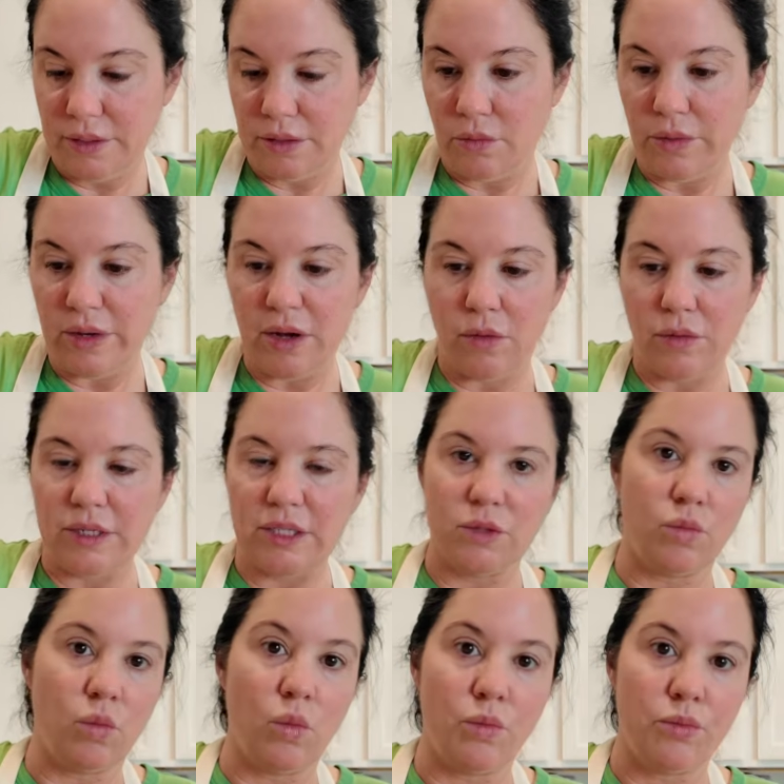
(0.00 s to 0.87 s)
we
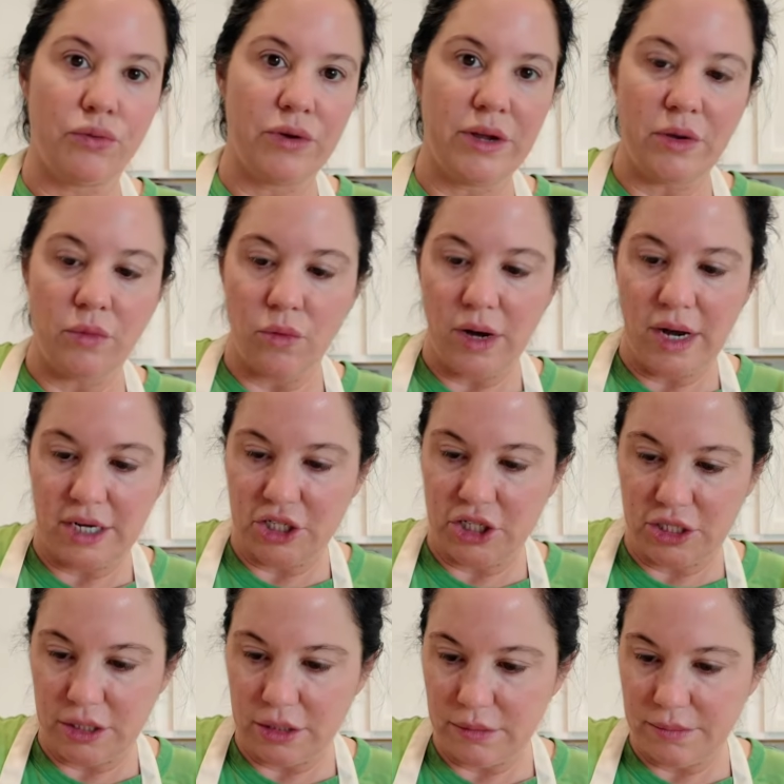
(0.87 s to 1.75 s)
always
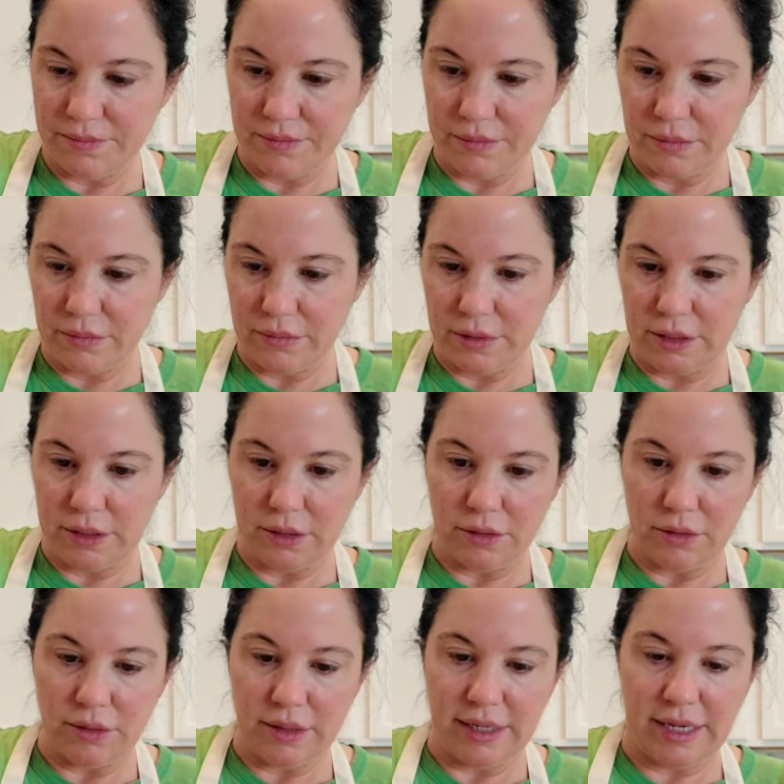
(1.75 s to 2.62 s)
pre-wash them.
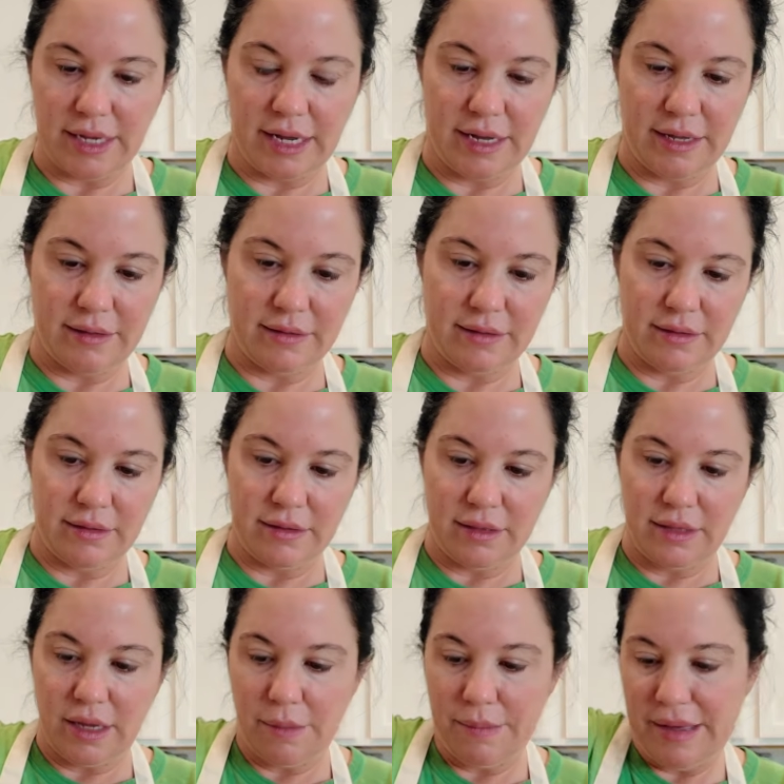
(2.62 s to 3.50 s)
So I got
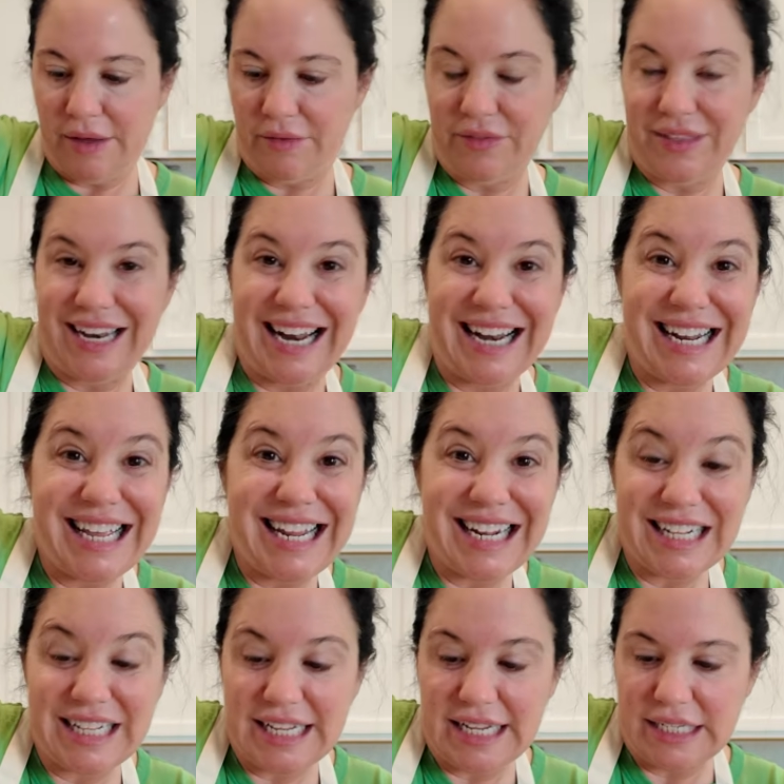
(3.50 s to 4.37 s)
the amount that I
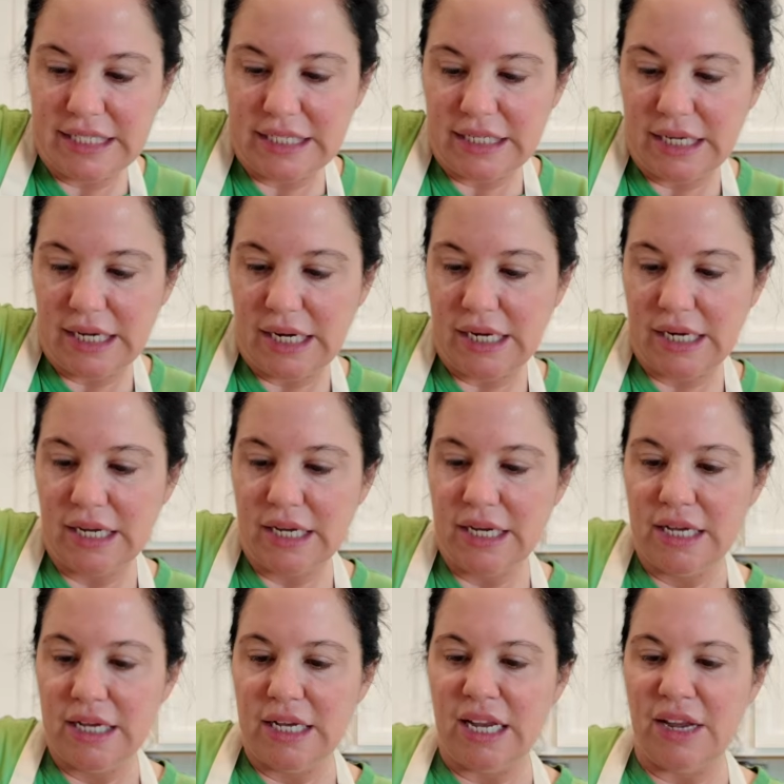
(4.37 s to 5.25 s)
needed last night.
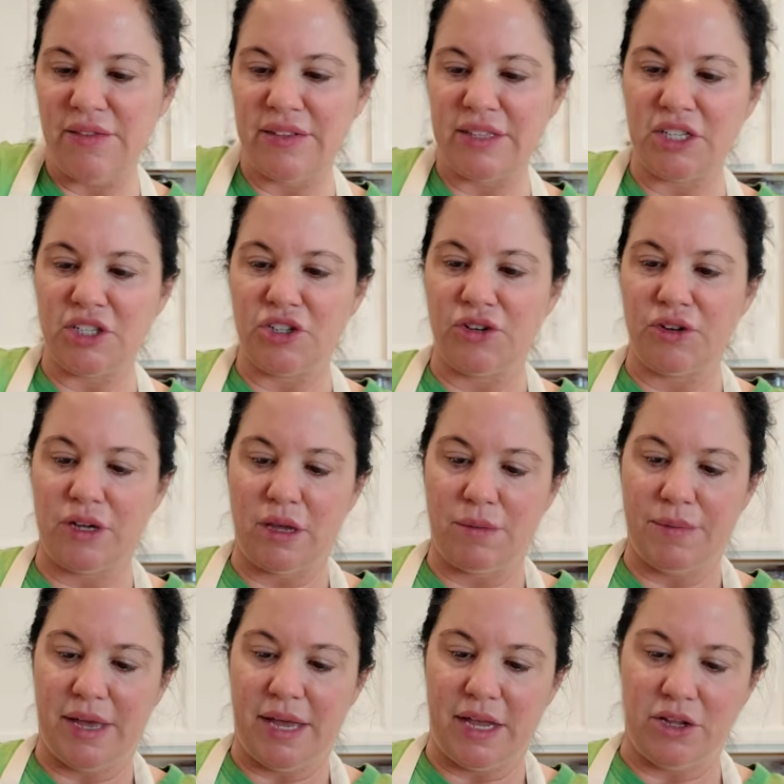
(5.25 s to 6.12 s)
Even the turkey
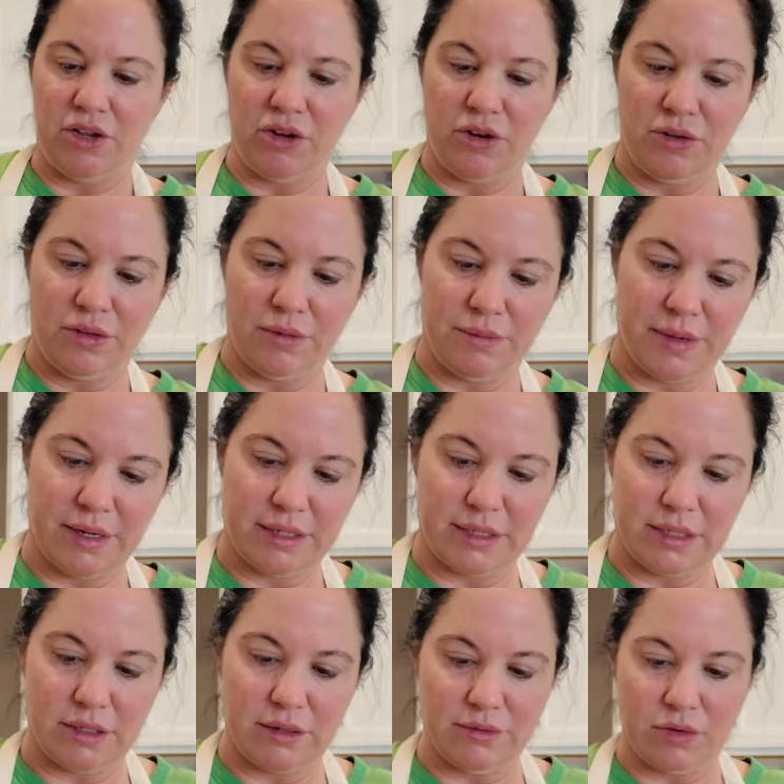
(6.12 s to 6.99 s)
pan, you know, the big
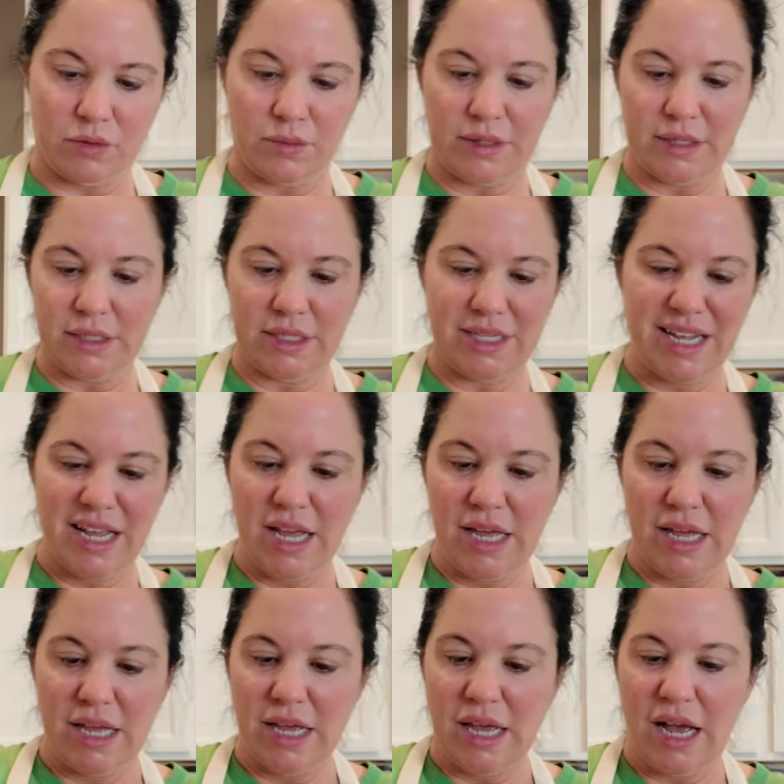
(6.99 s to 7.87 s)
silver ones,
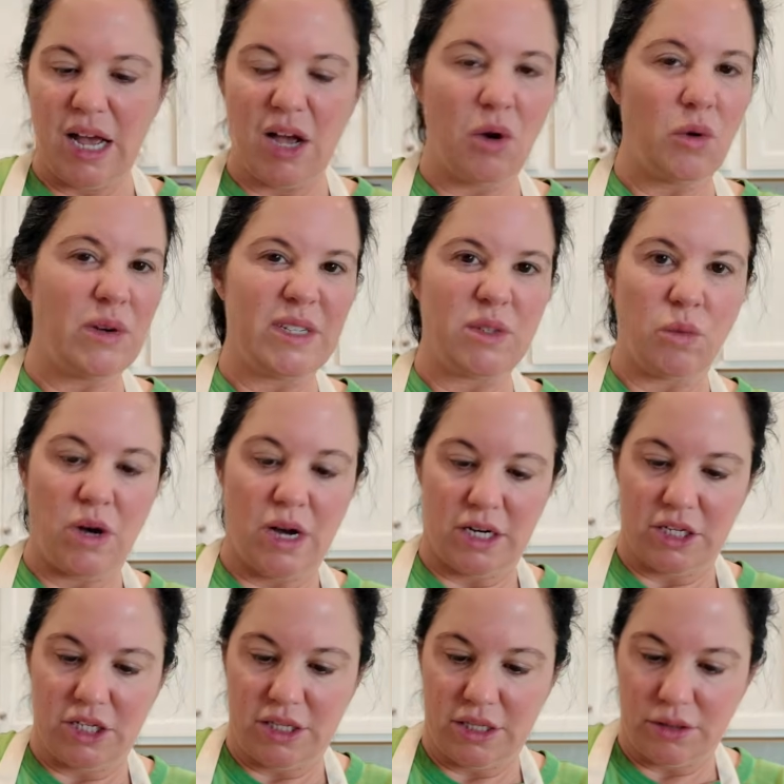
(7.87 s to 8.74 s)
I always
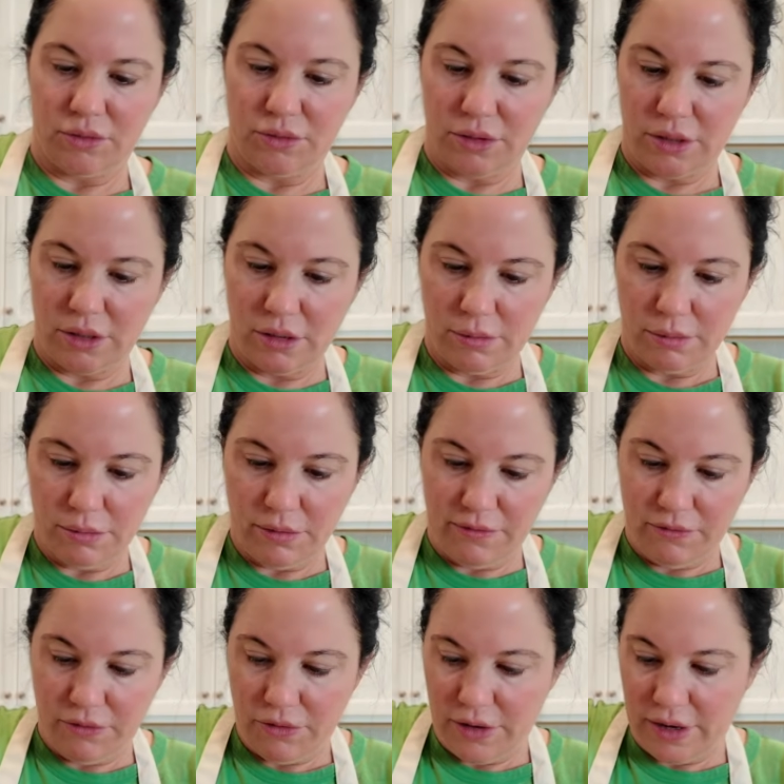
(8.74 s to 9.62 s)
wash those
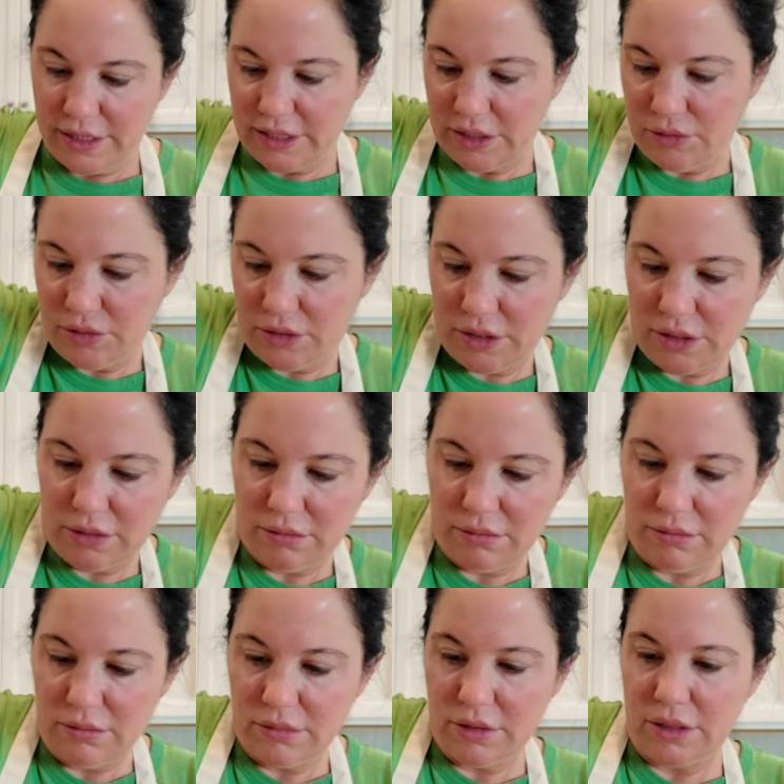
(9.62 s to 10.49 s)
before I use
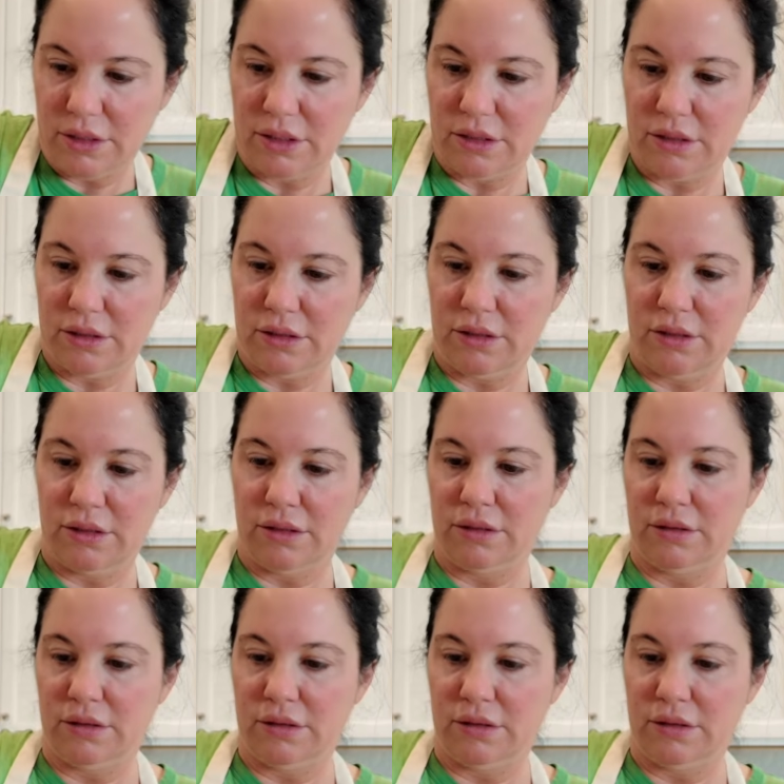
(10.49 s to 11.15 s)
them, because